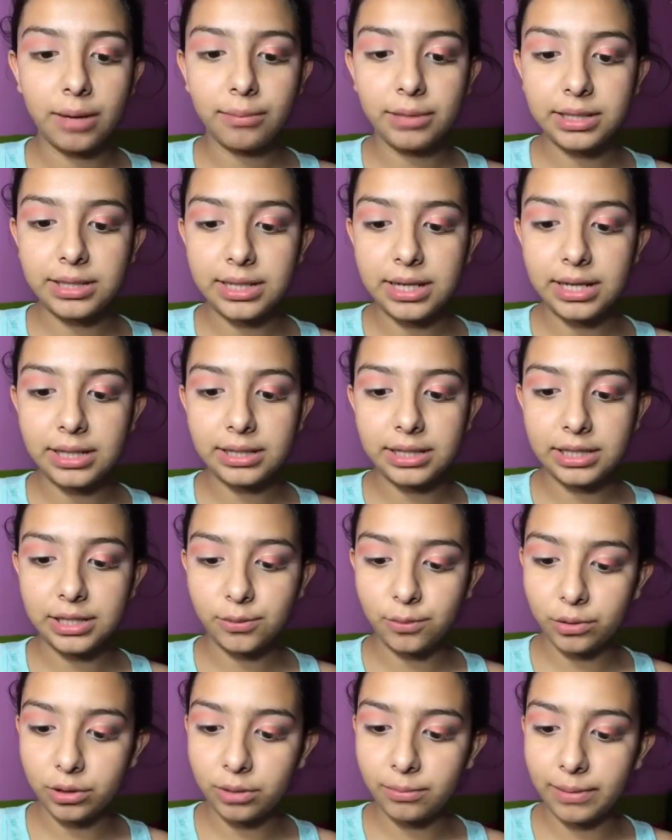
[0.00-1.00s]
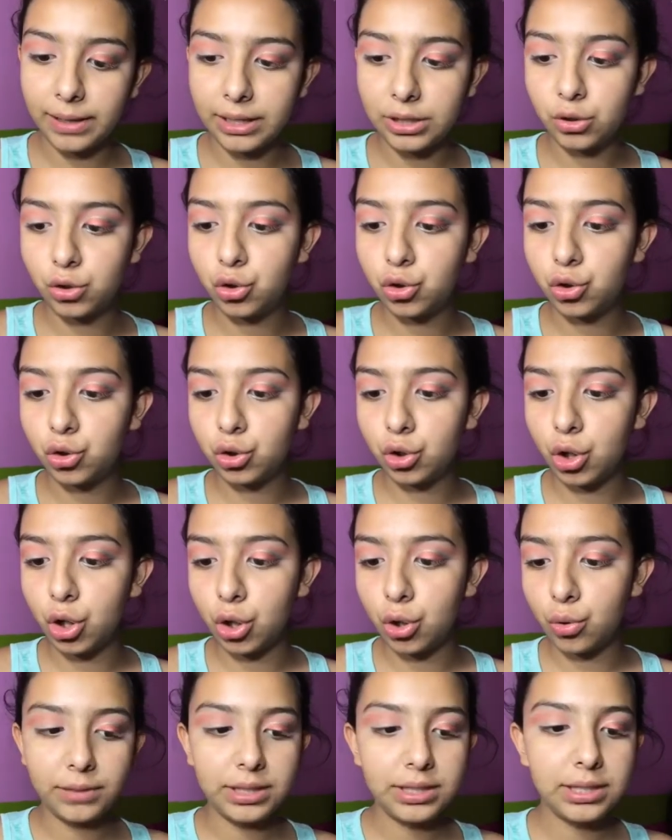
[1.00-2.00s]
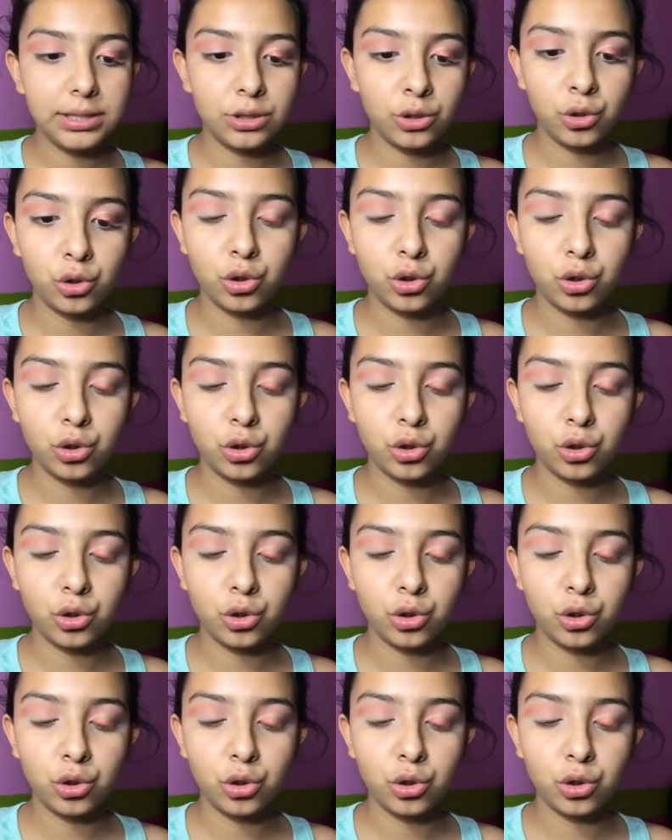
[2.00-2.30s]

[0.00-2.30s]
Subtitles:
I'm going to take this one by Scone. This is a